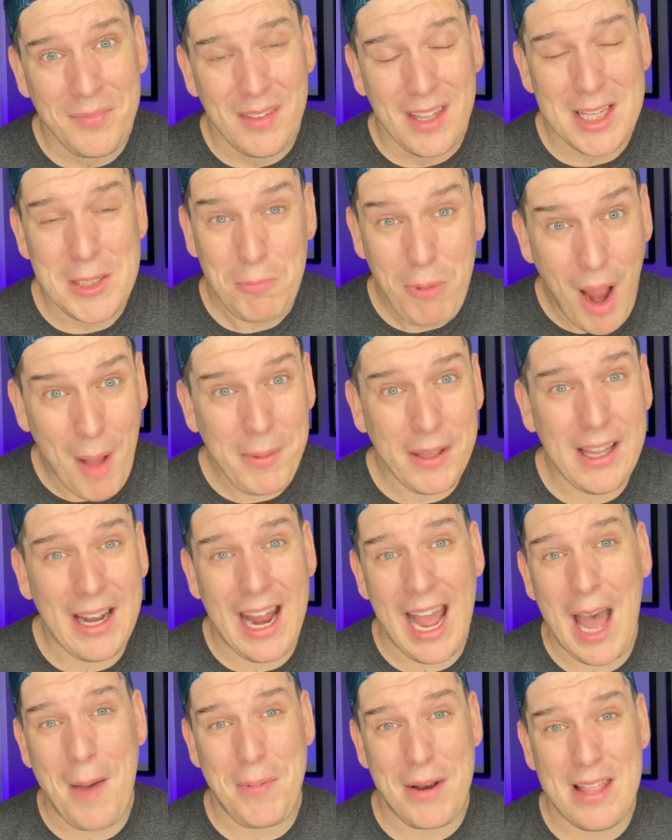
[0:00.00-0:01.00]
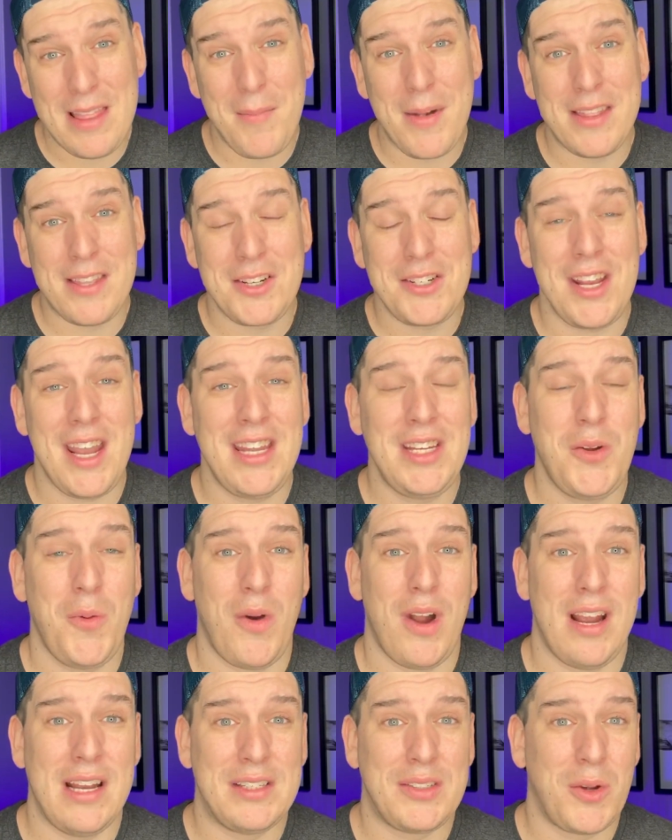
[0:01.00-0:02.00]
is probably going to happen in the month of January.